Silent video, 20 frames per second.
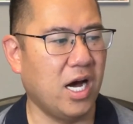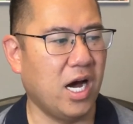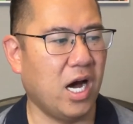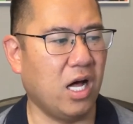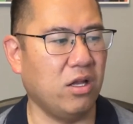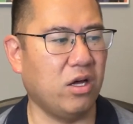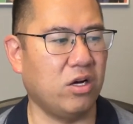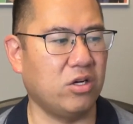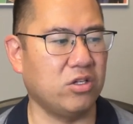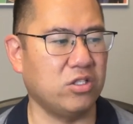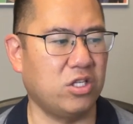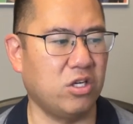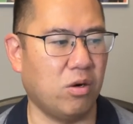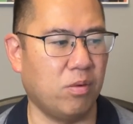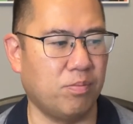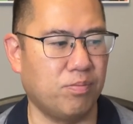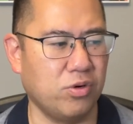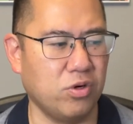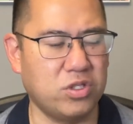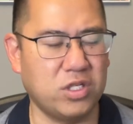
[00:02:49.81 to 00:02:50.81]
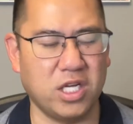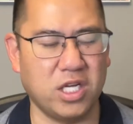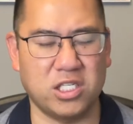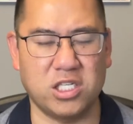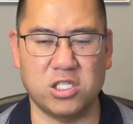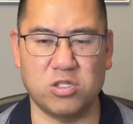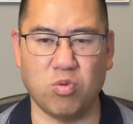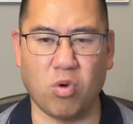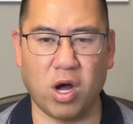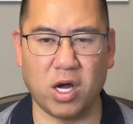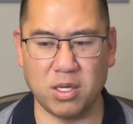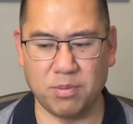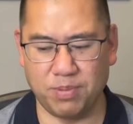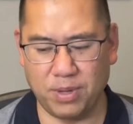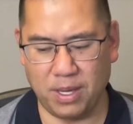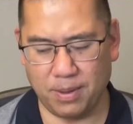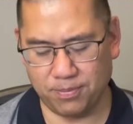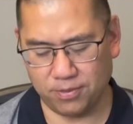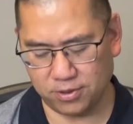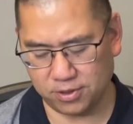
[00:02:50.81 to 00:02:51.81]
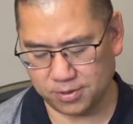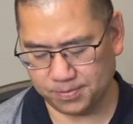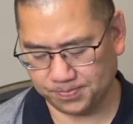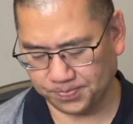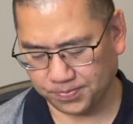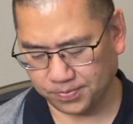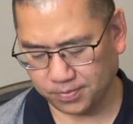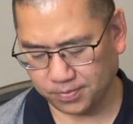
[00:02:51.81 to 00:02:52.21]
how long till Bruce gets his walking papers?